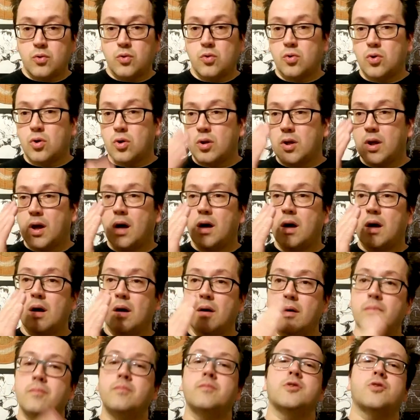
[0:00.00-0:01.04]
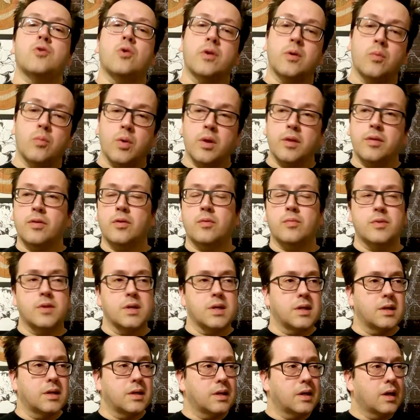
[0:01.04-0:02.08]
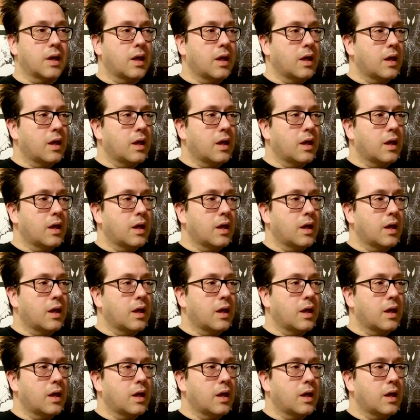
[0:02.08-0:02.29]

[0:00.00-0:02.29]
cool. Starting with the